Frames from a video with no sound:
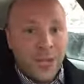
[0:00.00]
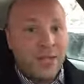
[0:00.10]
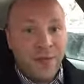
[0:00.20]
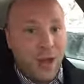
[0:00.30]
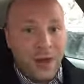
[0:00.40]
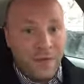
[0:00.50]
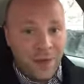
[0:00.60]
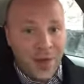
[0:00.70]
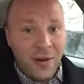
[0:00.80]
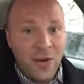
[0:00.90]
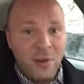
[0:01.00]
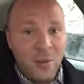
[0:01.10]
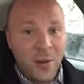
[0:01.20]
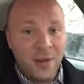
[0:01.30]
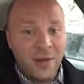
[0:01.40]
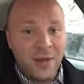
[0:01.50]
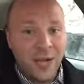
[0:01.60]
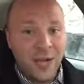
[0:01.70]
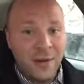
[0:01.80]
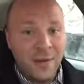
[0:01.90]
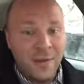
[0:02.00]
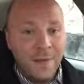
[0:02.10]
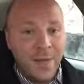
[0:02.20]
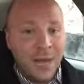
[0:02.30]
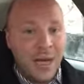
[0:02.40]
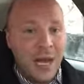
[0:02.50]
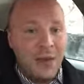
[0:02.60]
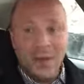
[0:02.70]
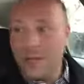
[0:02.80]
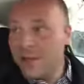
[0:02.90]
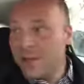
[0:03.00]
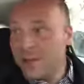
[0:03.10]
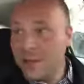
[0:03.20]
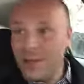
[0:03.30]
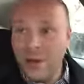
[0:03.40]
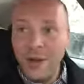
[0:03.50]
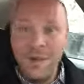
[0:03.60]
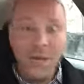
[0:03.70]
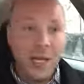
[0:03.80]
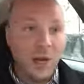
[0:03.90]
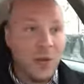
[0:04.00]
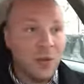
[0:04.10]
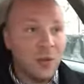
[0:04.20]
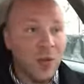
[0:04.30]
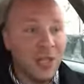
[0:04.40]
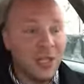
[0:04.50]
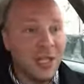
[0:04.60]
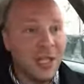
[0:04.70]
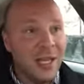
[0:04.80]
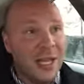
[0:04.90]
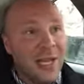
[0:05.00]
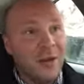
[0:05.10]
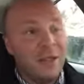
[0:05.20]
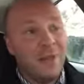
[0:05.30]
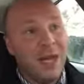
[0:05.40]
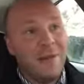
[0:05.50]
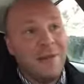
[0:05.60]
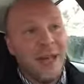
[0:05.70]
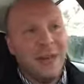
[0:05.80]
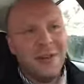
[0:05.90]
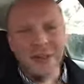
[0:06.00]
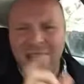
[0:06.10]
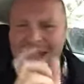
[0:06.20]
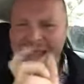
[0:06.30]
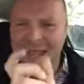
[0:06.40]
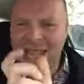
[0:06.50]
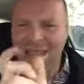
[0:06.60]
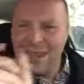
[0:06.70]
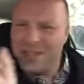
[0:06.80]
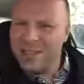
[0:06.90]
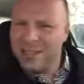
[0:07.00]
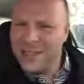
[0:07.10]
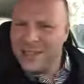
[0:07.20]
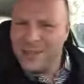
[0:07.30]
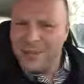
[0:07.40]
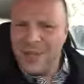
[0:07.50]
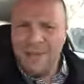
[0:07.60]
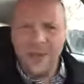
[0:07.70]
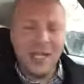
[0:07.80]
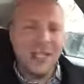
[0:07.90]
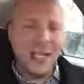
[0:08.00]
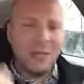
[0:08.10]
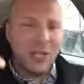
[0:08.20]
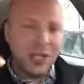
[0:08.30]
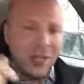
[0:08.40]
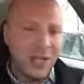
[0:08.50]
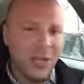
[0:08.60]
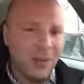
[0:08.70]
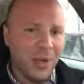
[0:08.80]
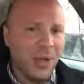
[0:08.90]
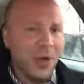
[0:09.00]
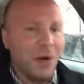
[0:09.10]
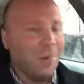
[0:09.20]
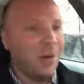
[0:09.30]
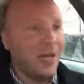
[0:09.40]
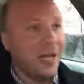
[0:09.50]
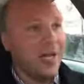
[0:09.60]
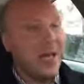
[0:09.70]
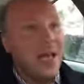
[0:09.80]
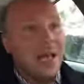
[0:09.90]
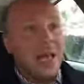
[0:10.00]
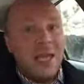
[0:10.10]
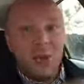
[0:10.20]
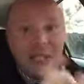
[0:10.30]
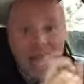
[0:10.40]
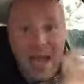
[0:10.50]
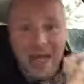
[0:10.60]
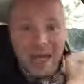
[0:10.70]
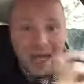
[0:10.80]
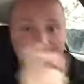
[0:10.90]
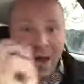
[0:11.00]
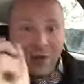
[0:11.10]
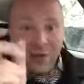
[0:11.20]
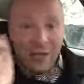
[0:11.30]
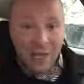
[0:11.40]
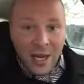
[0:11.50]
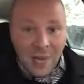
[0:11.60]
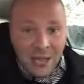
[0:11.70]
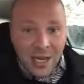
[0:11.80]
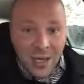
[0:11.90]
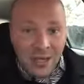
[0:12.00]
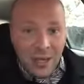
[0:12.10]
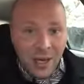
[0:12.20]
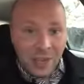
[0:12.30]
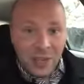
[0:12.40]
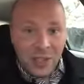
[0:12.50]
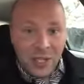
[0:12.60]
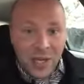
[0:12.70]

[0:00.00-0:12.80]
is very, very important to that. Now, in this Tartarian video I was watching, it was by Flat Earth, like Nathan, something, something, forget his name. Check the link below, I'll put it. He was editing out every time they talked to, about the